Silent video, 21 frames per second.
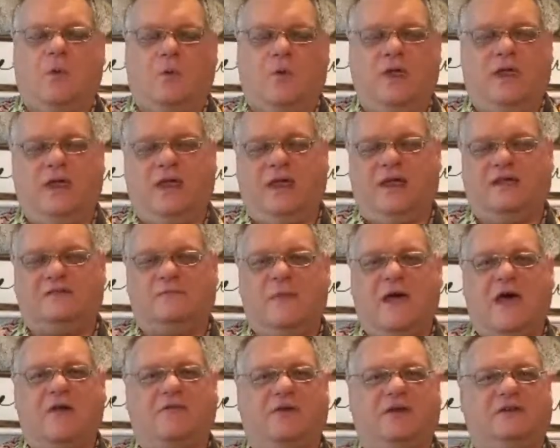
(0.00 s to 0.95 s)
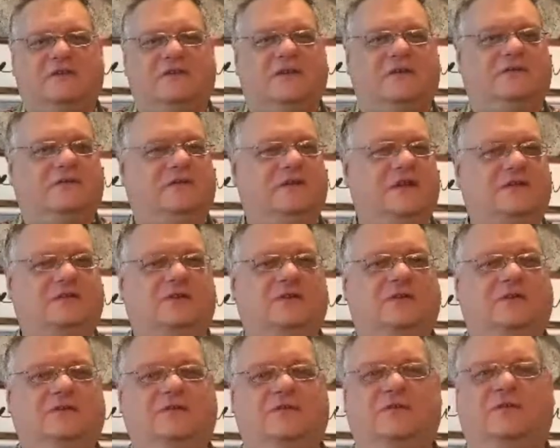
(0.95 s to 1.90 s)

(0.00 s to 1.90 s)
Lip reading: of Centers